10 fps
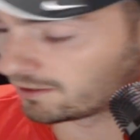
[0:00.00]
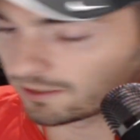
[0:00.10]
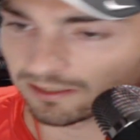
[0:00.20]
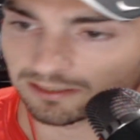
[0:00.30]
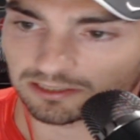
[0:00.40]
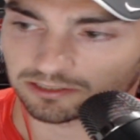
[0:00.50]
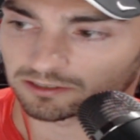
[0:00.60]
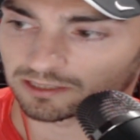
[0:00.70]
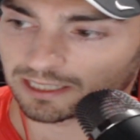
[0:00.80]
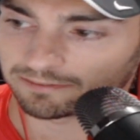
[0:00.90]
the zero
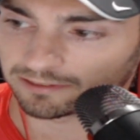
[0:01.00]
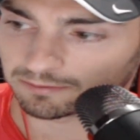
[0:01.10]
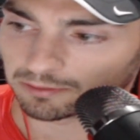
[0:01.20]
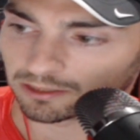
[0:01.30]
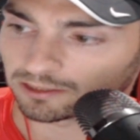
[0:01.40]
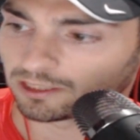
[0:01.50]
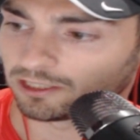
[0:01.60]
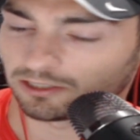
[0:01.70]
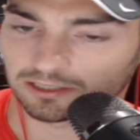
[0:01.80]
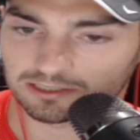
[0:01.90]
gravity, but
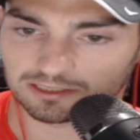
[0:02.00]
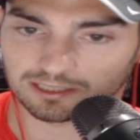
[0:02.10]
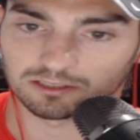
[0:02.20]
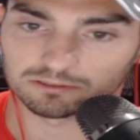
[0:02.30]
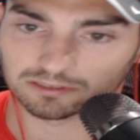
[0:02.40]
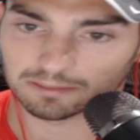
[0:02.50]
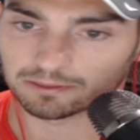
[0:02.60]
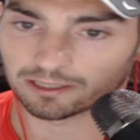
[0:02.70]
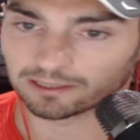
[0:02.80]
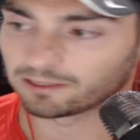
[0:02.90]
you can stick an overgrip
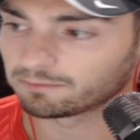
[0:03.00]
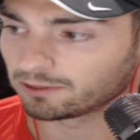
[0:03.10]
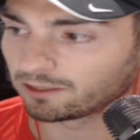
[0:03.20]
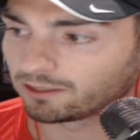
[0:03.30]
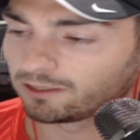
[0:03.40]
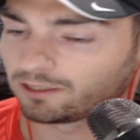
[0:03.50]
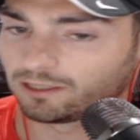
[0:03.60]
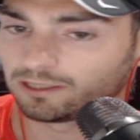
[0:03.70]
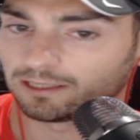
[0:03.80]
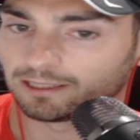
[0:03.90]
on it. But
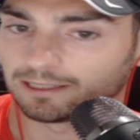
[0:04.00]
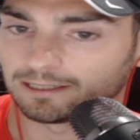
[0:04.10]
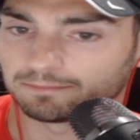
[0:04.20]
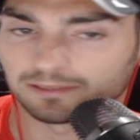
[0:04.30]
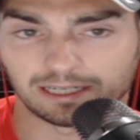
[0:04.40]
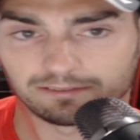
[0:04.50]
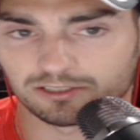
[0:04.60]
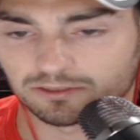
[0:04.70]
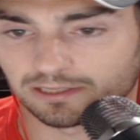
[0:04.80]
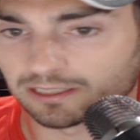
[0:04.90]
the
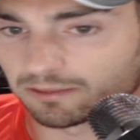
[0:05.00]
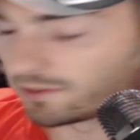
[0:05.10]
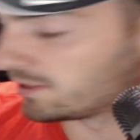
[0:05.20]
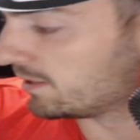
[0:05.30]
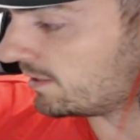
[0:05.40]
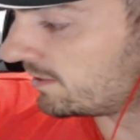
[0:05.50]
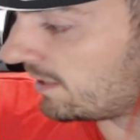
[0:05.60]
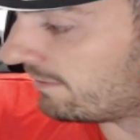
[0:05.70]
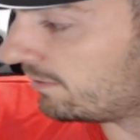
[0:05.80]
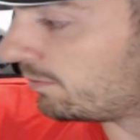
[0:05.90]
average weight comes in at
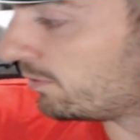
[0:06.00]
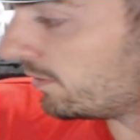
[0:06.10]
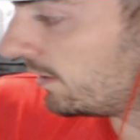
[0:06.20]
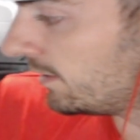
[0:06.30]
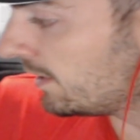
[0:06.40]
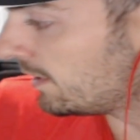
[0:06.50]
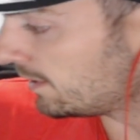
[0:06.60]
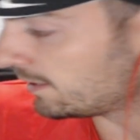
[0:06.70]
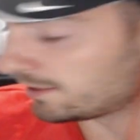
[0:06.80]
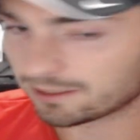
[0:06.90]

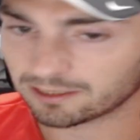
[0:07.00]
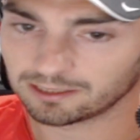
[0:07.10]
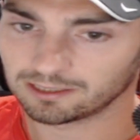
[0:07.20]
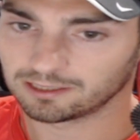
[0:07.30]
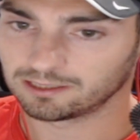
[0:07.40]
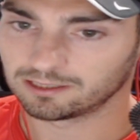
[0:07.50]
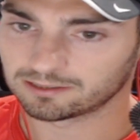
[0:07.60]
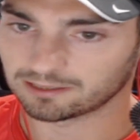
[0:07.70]
7.9 to